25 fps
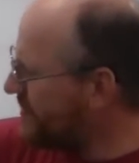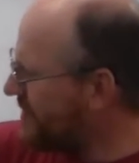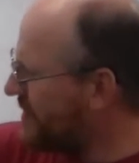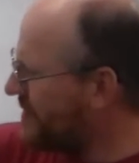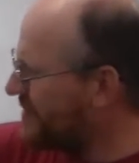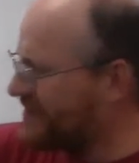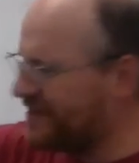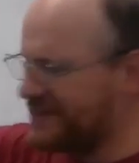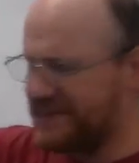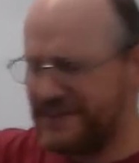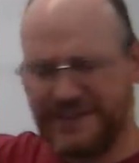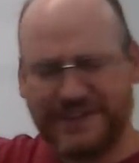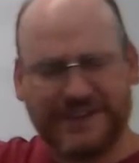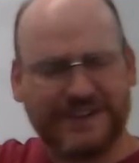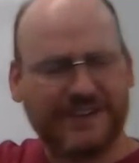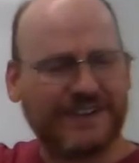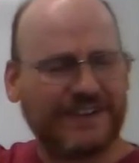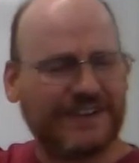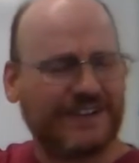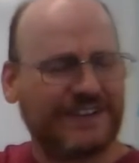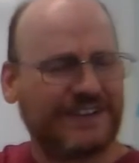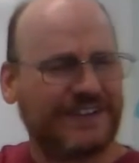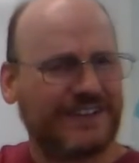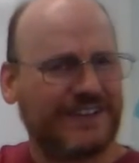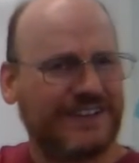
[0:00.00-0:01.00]
from here to
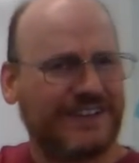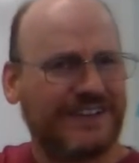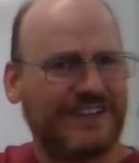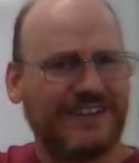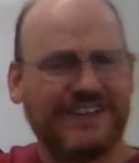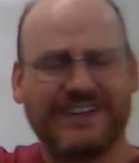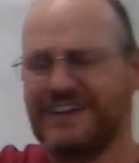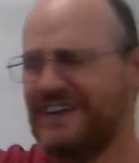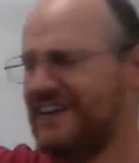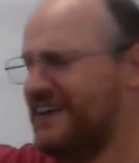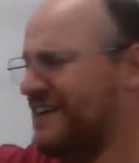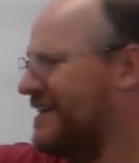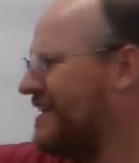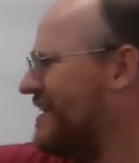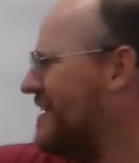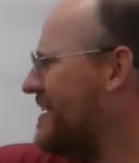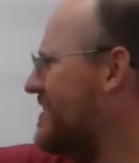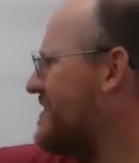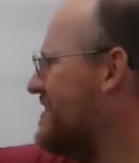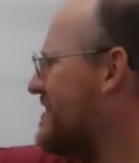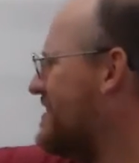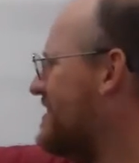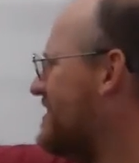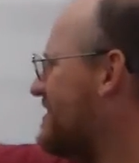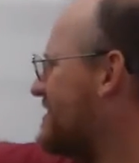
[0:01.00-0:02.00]
here,
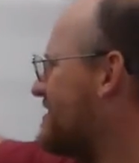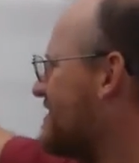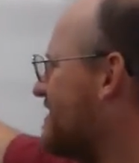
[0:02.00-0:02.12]
and then